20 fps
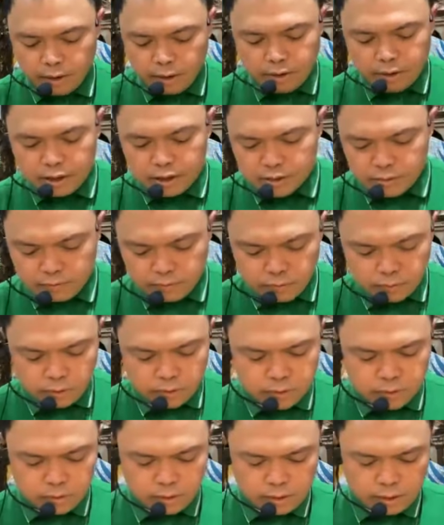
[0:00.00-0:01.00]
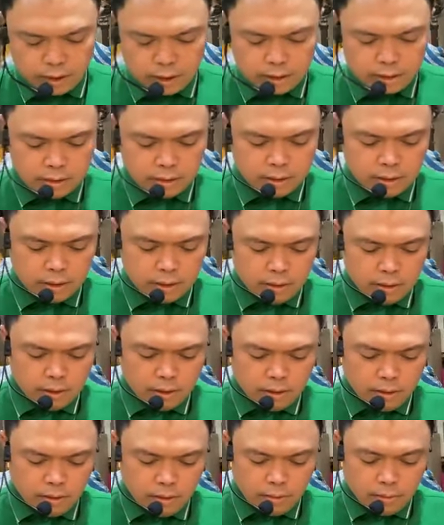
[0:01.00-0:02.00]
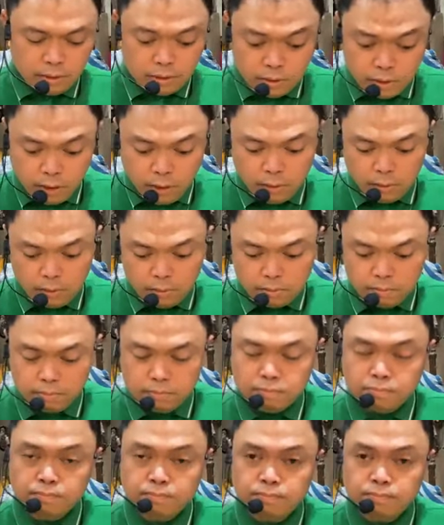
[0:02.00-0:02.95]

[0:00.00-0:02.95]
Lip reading: What are these fruits so that you would know?